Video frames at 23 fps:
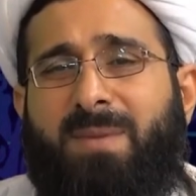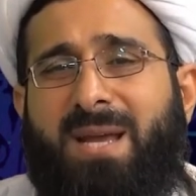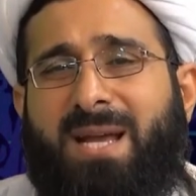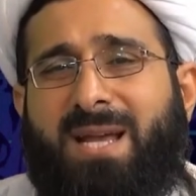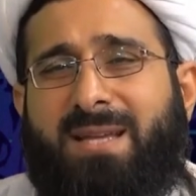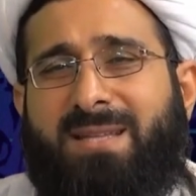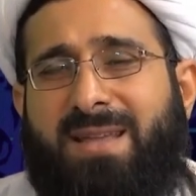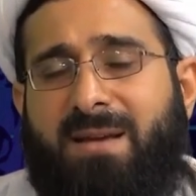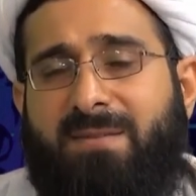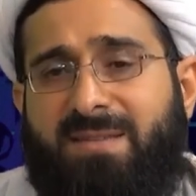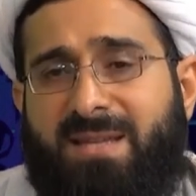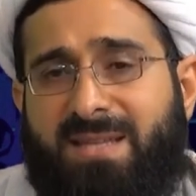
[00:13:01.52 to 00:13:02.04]

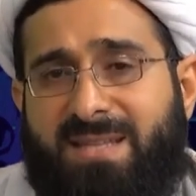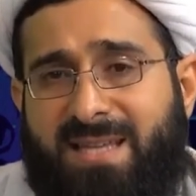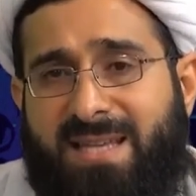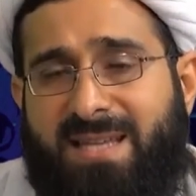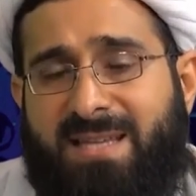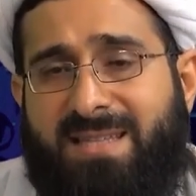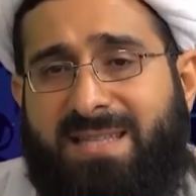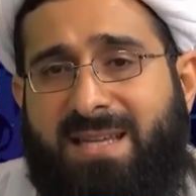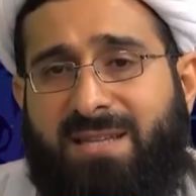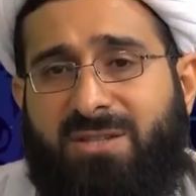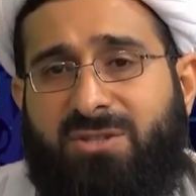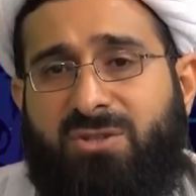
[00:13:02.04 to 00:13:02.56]

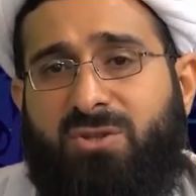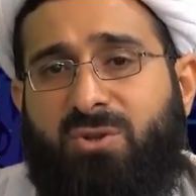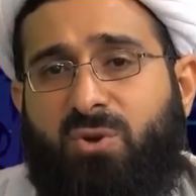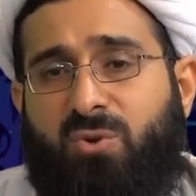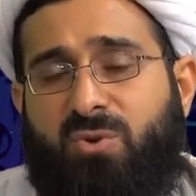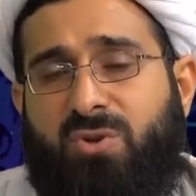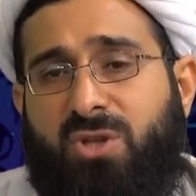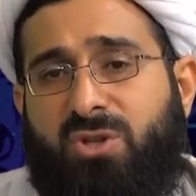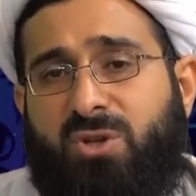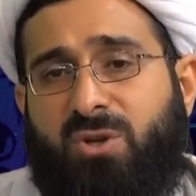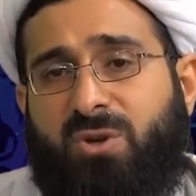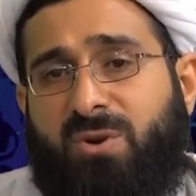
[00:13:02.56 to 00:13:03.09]
activities in
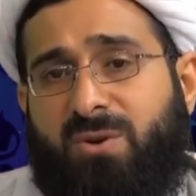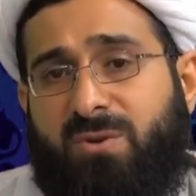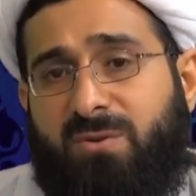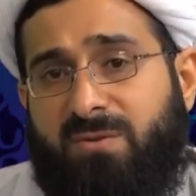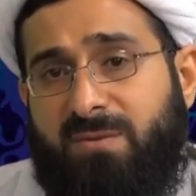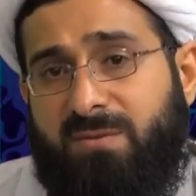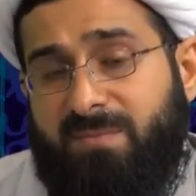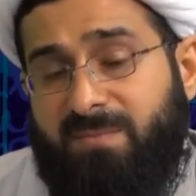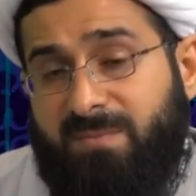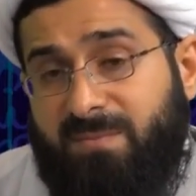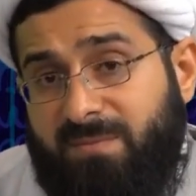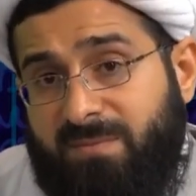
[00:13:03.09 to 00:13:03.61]
social
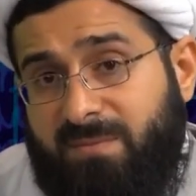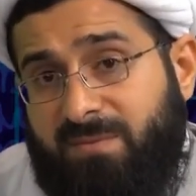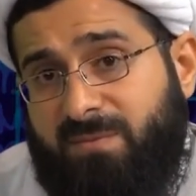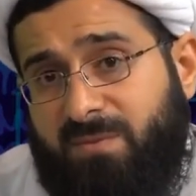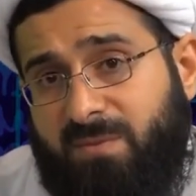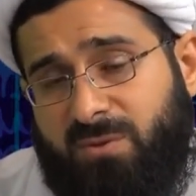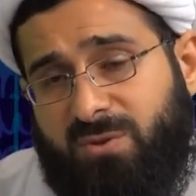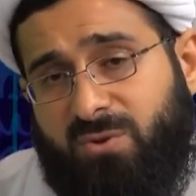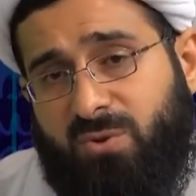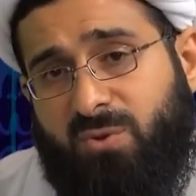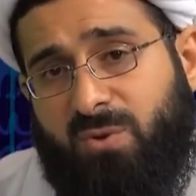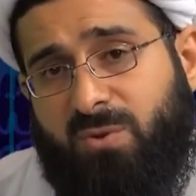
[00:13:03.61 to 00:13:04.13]

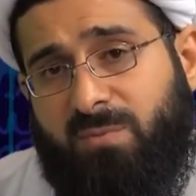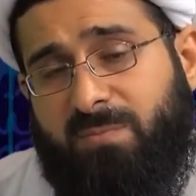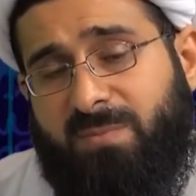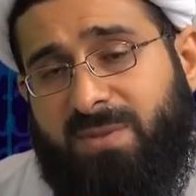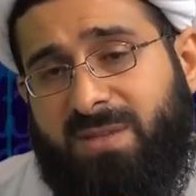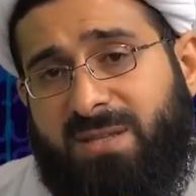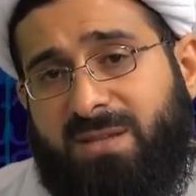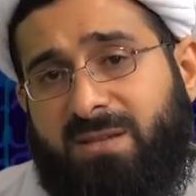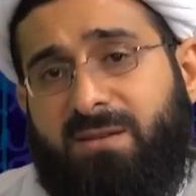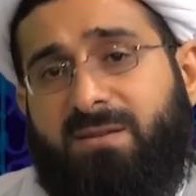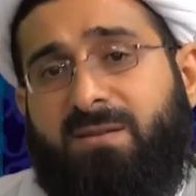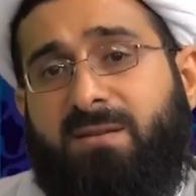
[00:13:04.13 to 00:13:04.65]

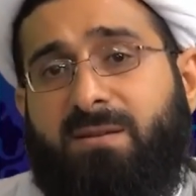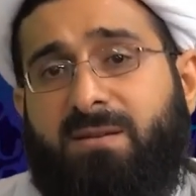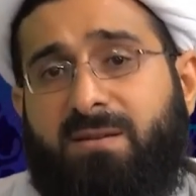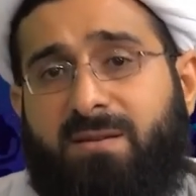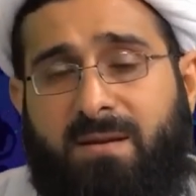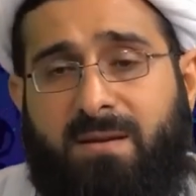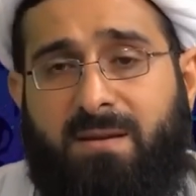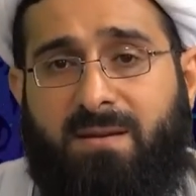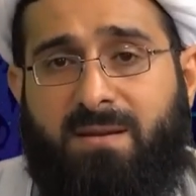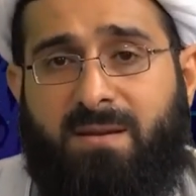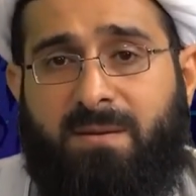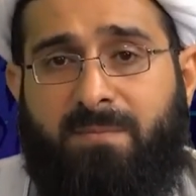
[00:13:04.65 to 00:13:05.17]
groups
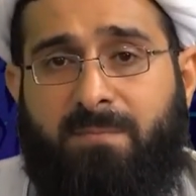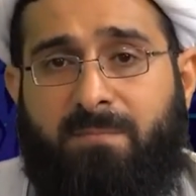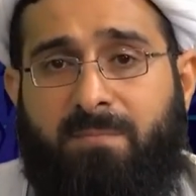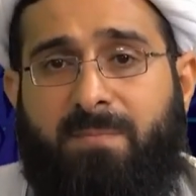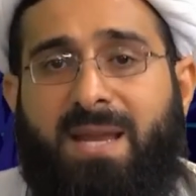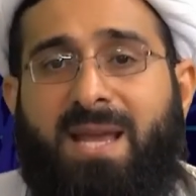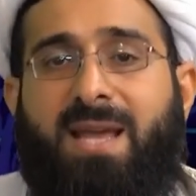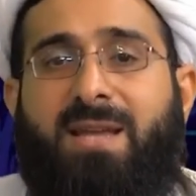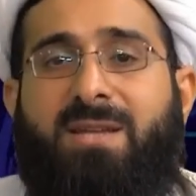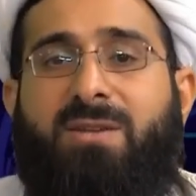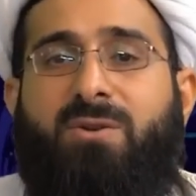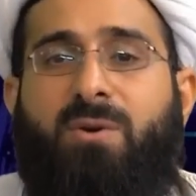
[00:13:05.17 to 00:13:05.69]

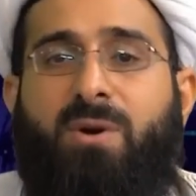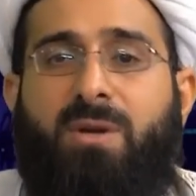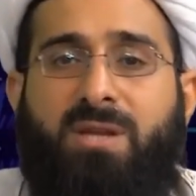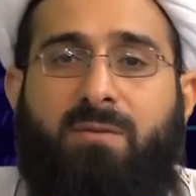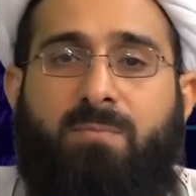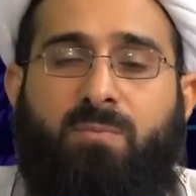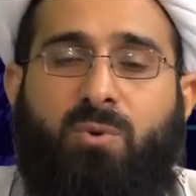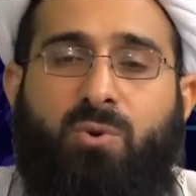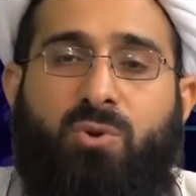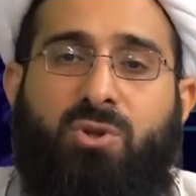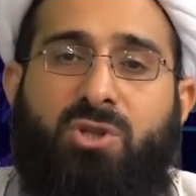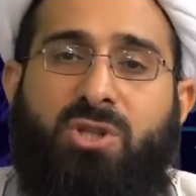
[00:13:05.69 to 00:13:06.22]
based on
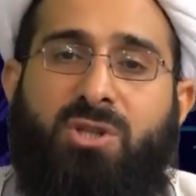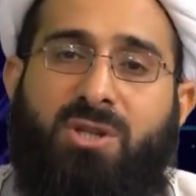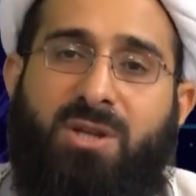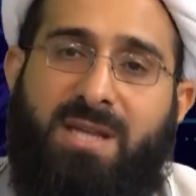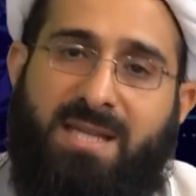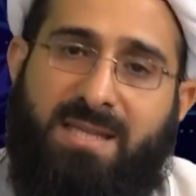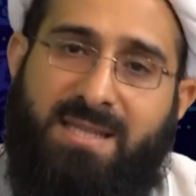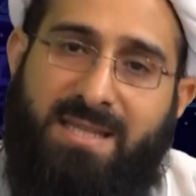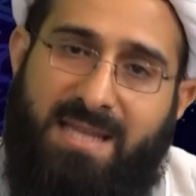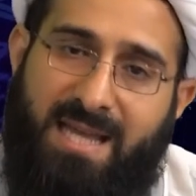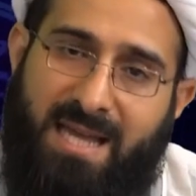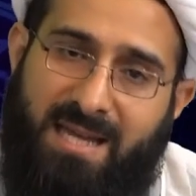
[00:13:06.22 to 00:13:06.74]
emotional
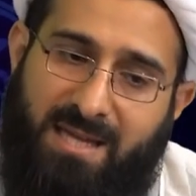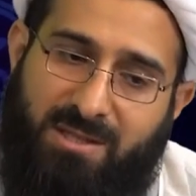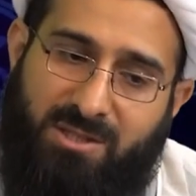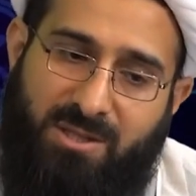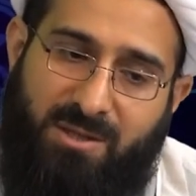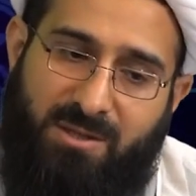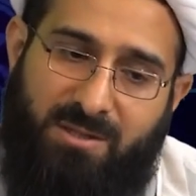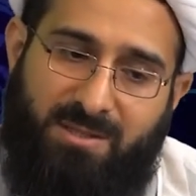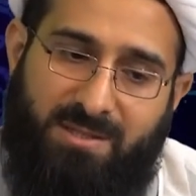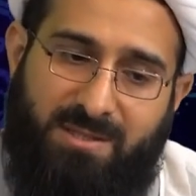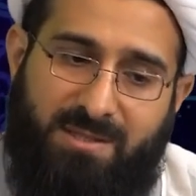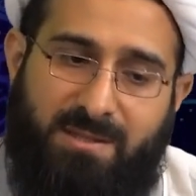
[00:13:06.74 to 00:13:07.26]

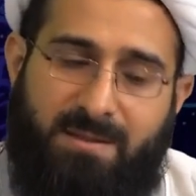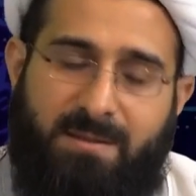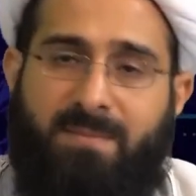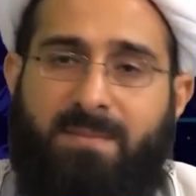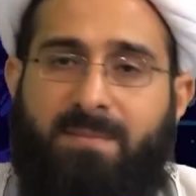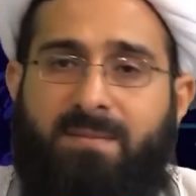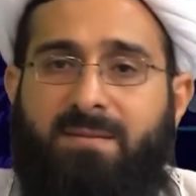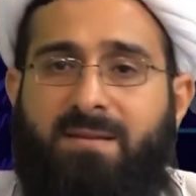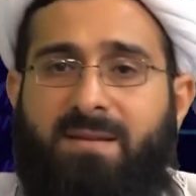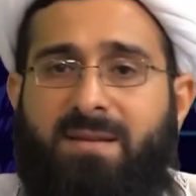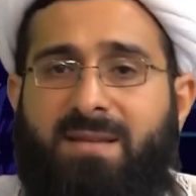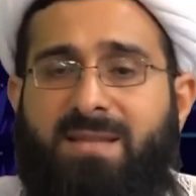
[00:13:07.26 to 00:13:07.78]
intelligence.
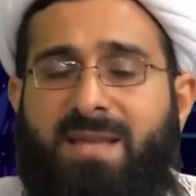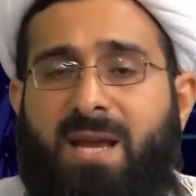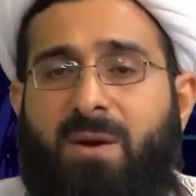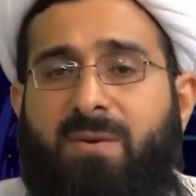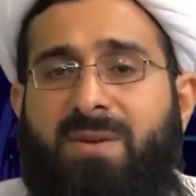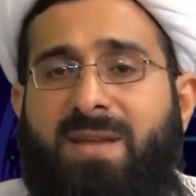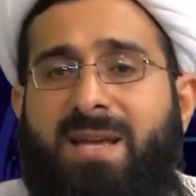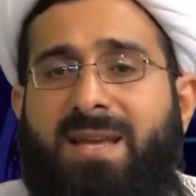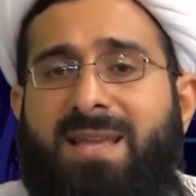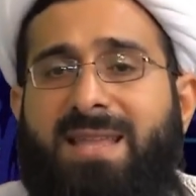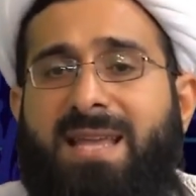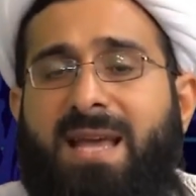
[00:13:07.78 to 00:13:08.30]

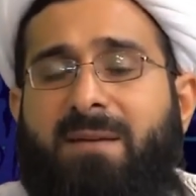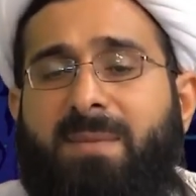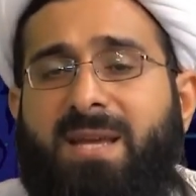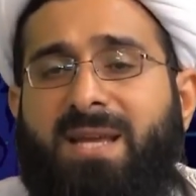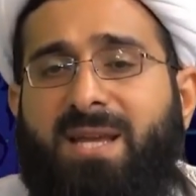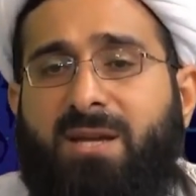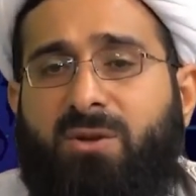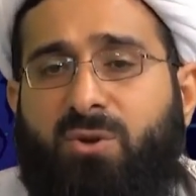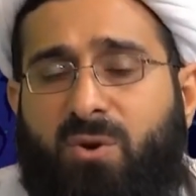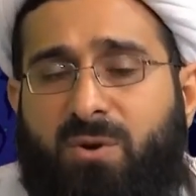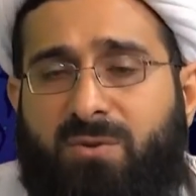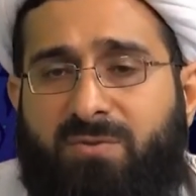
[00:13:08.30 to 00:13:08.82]
Thousands and
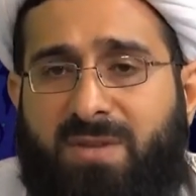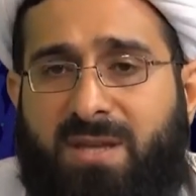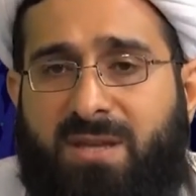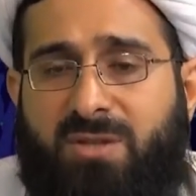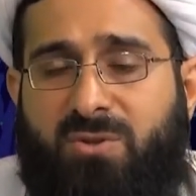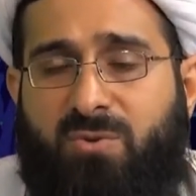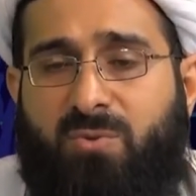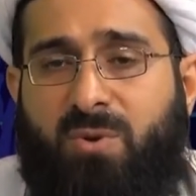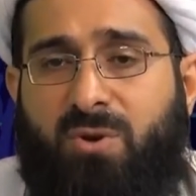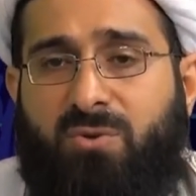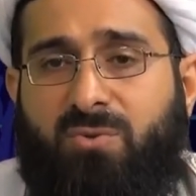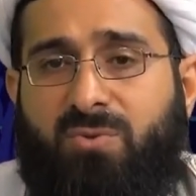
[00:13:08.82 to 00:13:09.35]
many
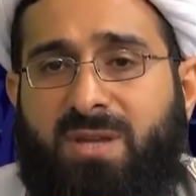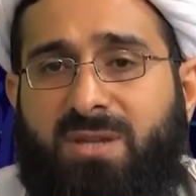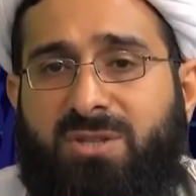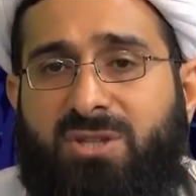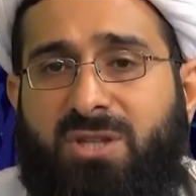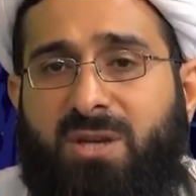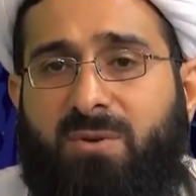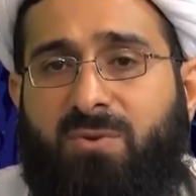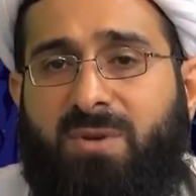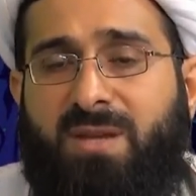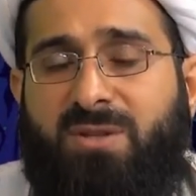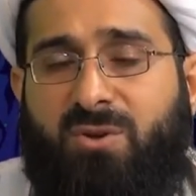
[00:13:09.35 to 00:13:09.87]
conflicts will reach
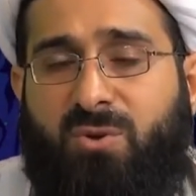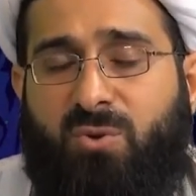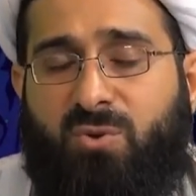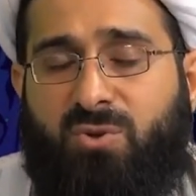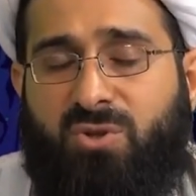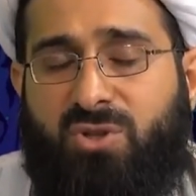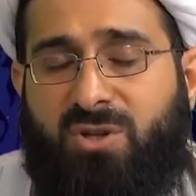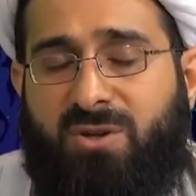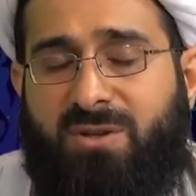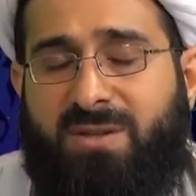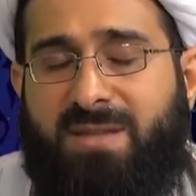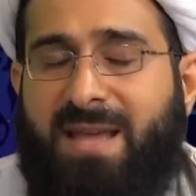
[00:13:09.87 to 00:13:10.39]
a
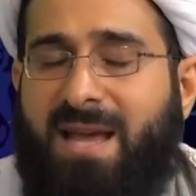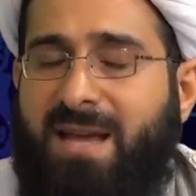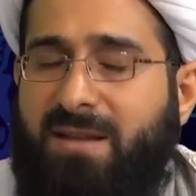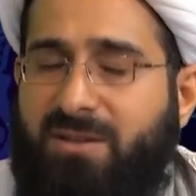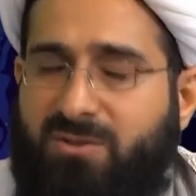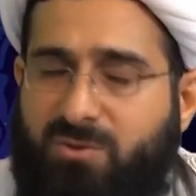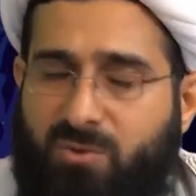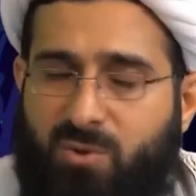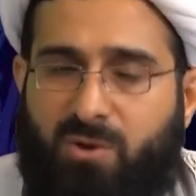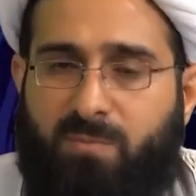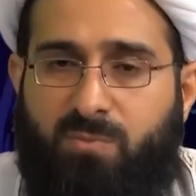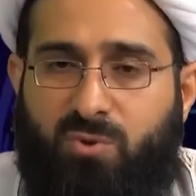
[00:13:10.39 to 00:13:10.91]
resolution thanks
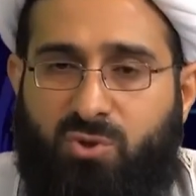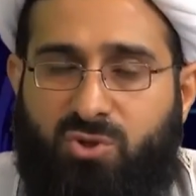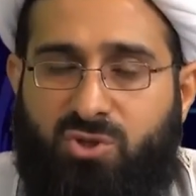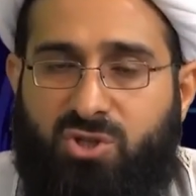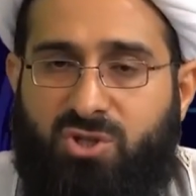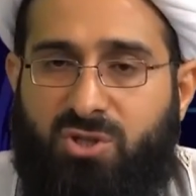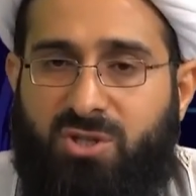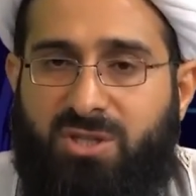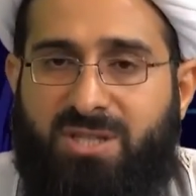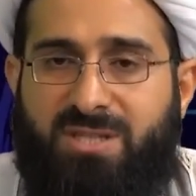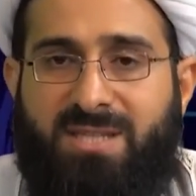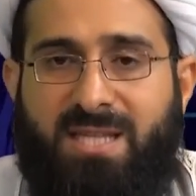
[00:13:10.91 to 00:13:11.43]
to
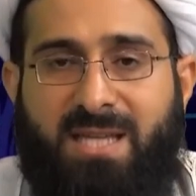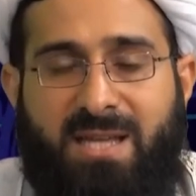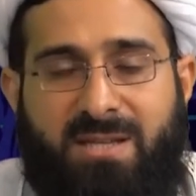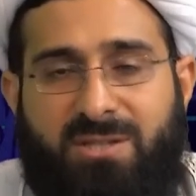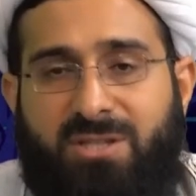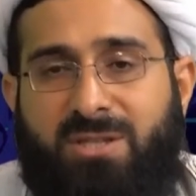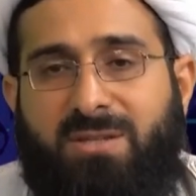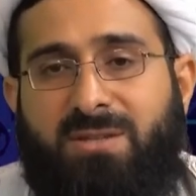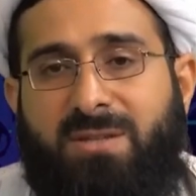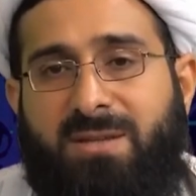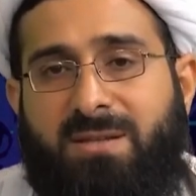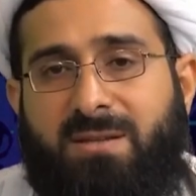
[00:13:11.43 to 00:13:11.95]
emotional
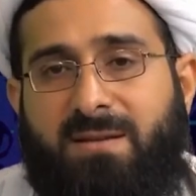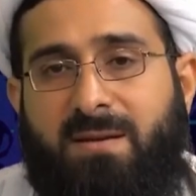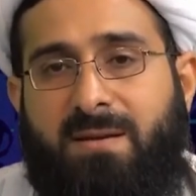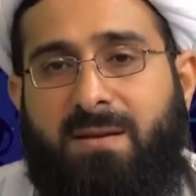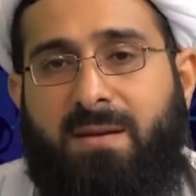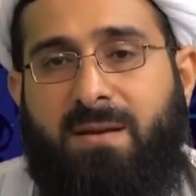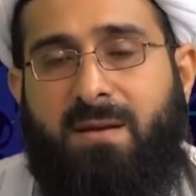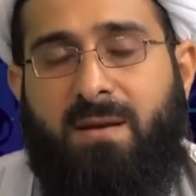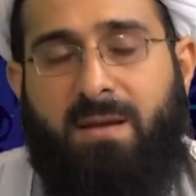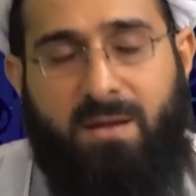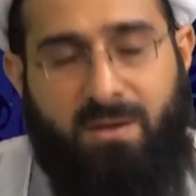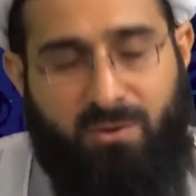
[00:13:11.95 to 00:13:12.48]
intelligence.
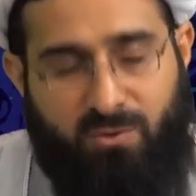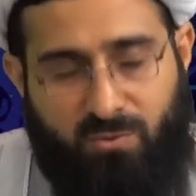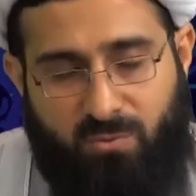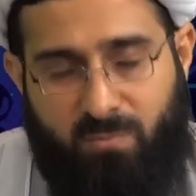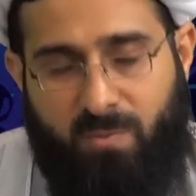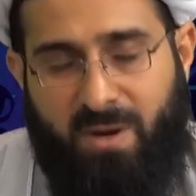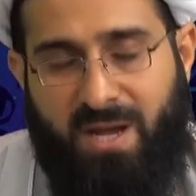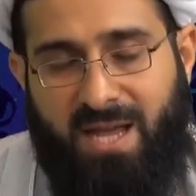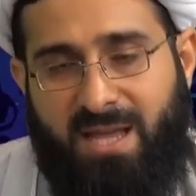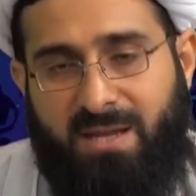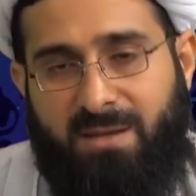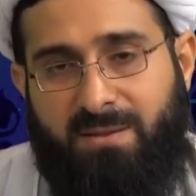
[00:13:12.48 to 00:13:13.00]

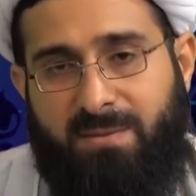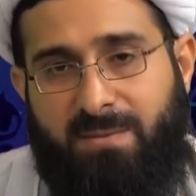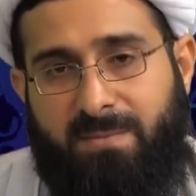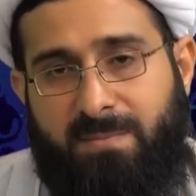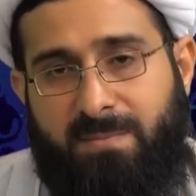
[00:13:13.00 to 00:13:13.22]
Well,